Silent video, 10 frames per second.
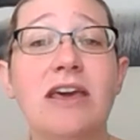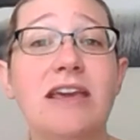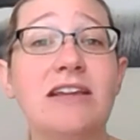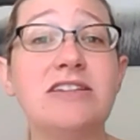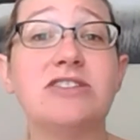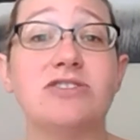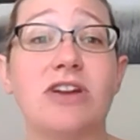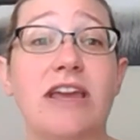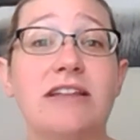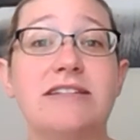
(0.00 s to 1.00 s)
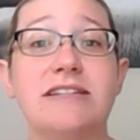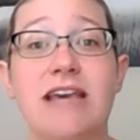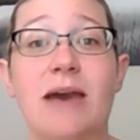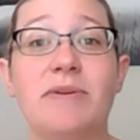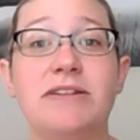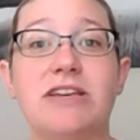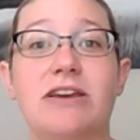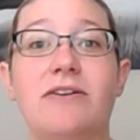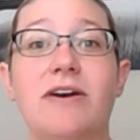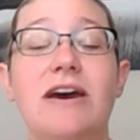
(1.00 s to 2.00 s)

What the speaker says: industry to tap into,